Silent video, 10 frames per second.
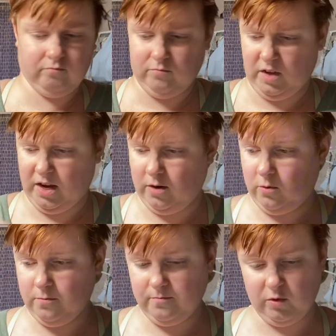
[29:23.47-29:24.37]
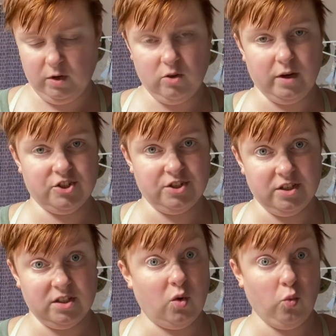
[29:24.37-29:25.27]
Now, the real question
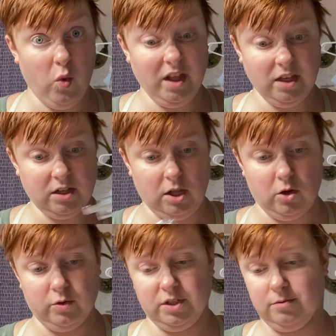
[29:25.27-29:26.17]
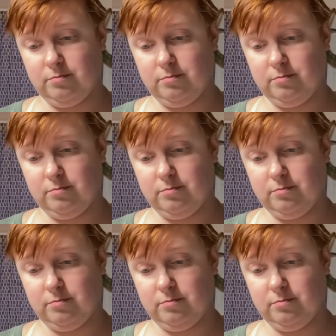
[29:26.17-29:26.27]
is, will it close?